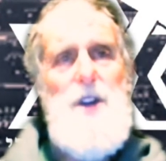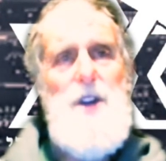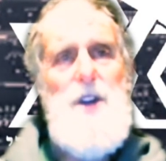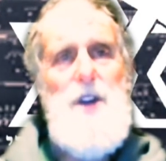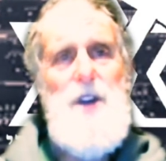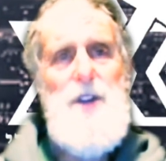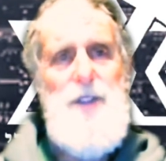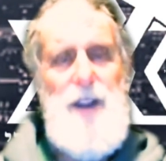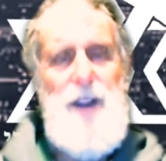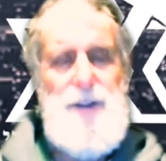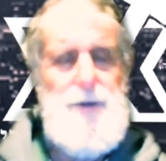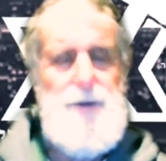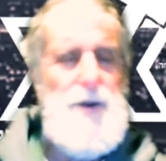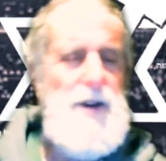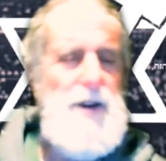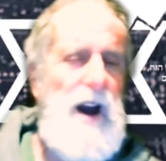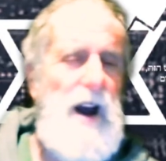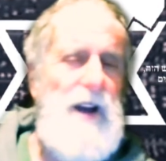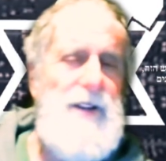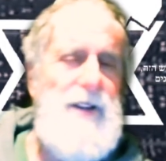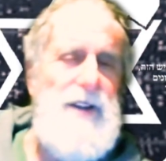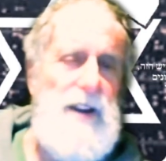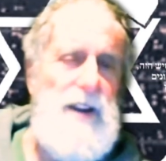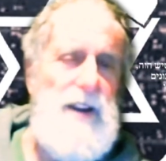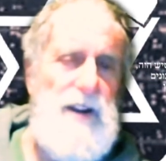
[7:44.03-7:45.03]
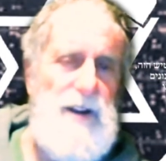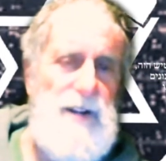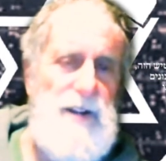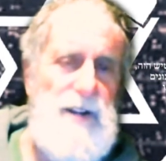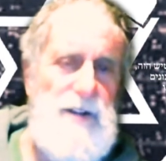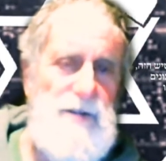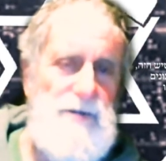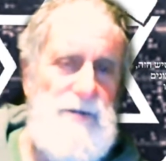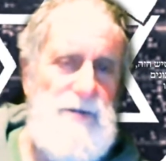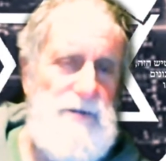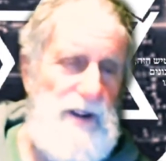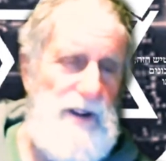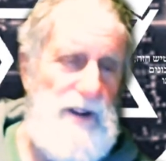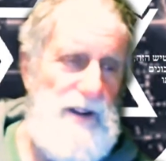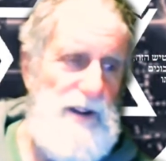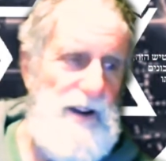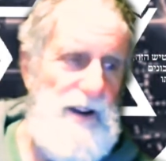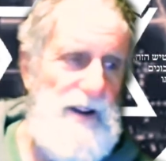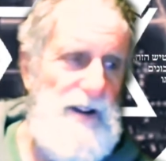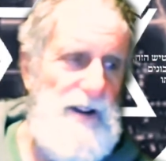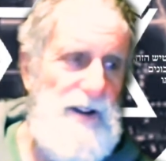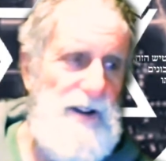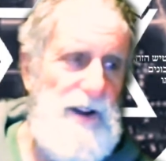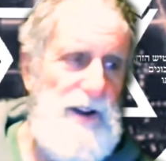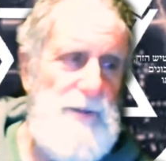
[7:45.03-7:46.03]
That's what God needed. He
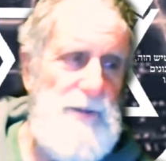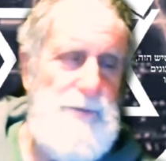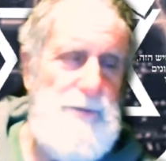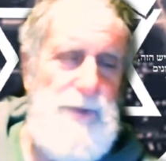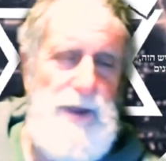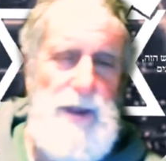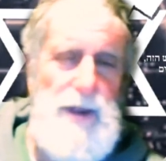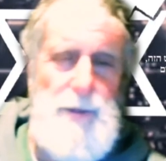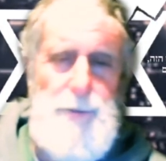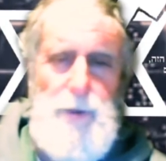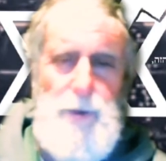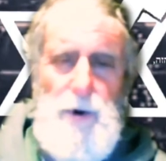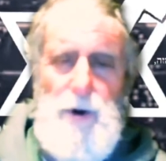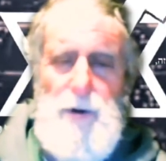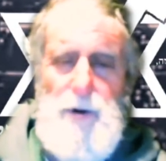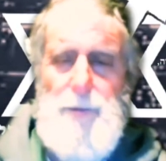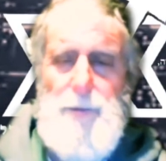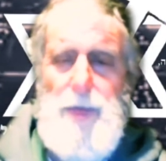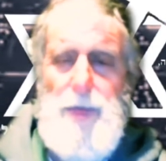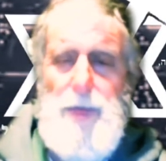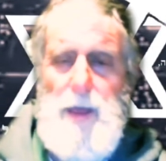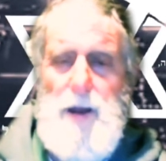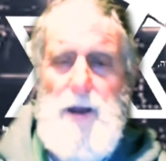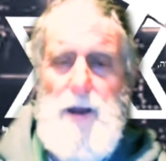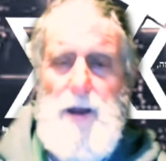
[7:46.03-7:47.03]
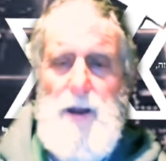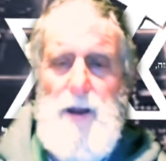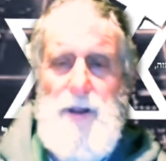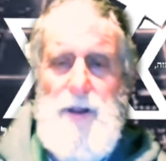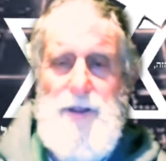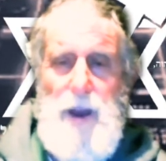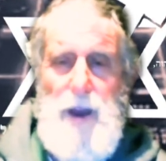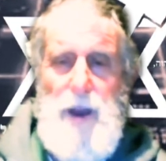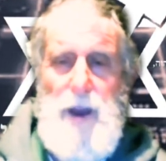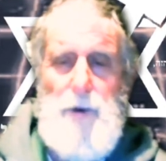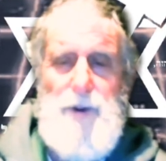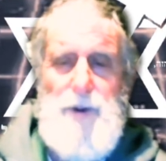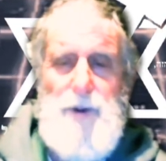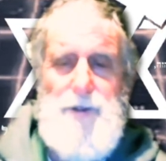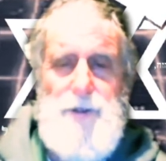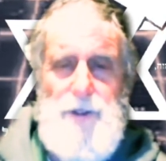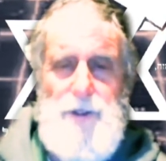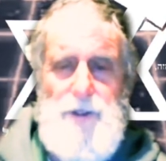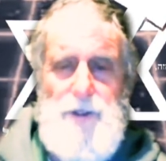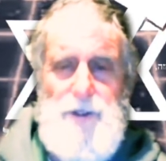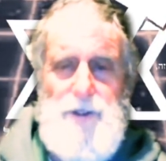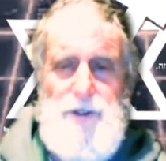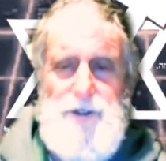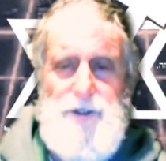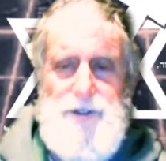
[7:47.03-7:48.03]
needed a people that would
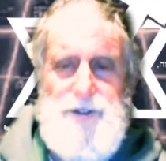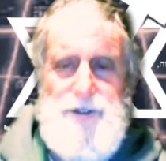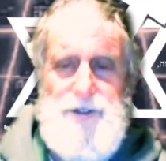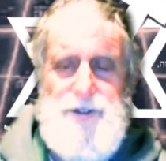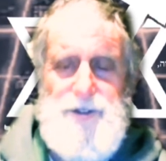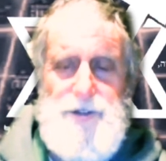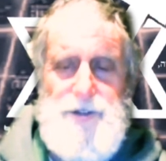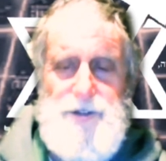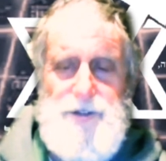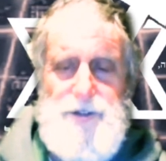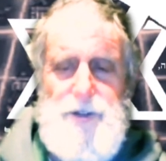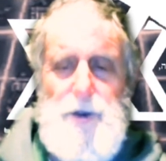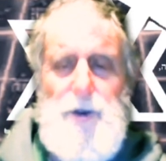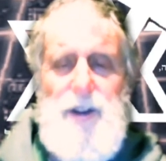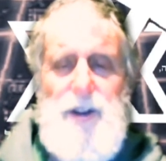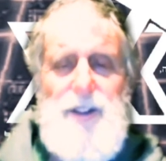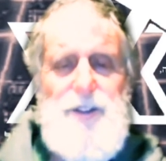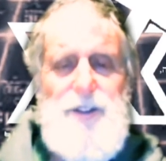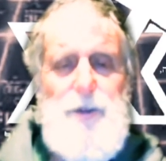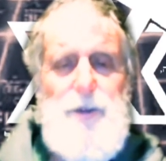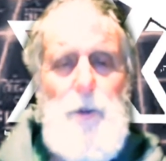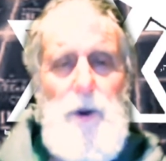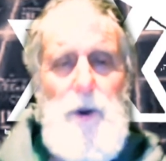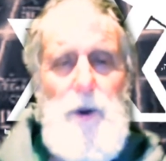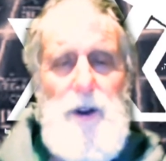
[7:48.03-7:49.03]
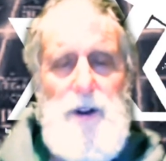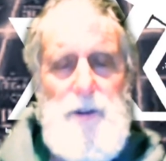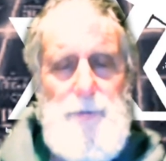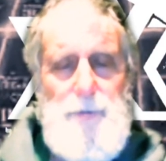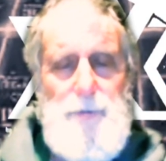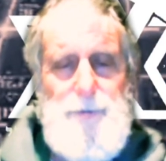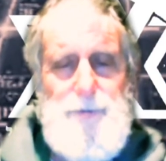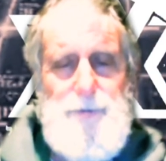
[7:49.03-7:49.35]
do his will.